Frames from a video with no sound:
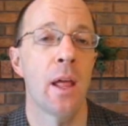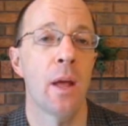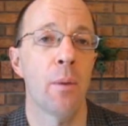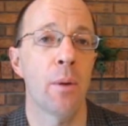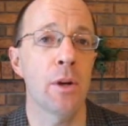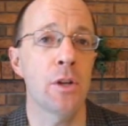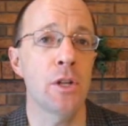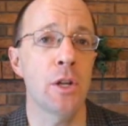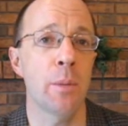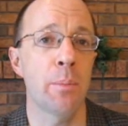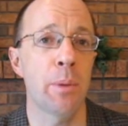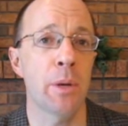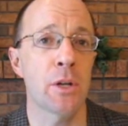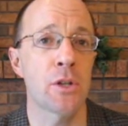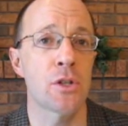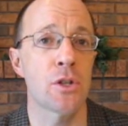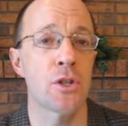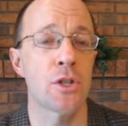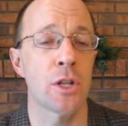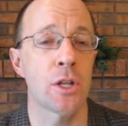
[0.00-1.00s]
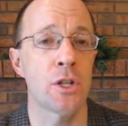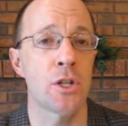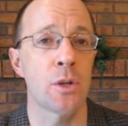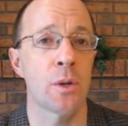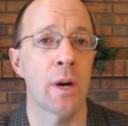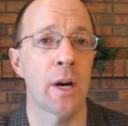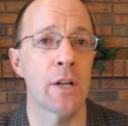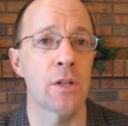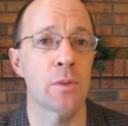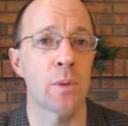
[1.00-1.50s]
I want you to picture, shut
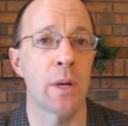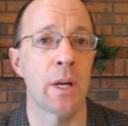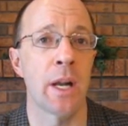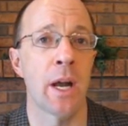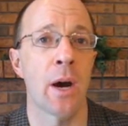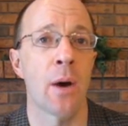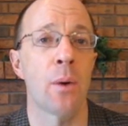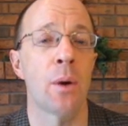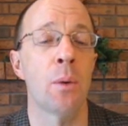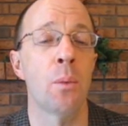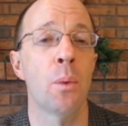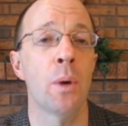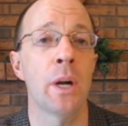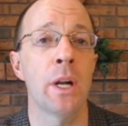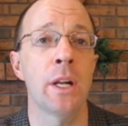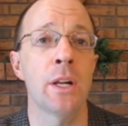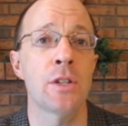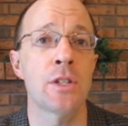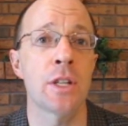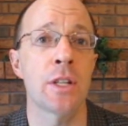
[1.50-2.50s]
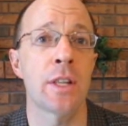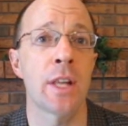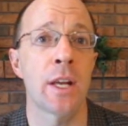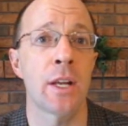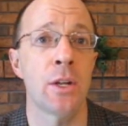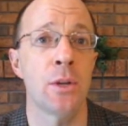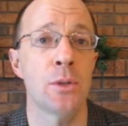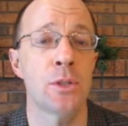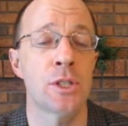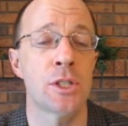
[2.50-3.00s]
your eyes right now, and what is it
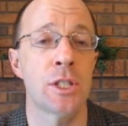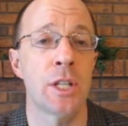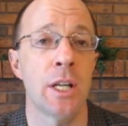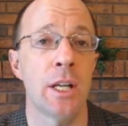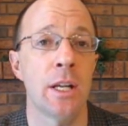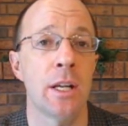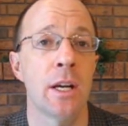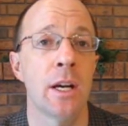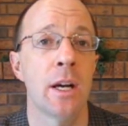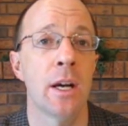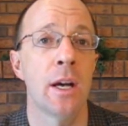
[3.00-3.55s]
that you see?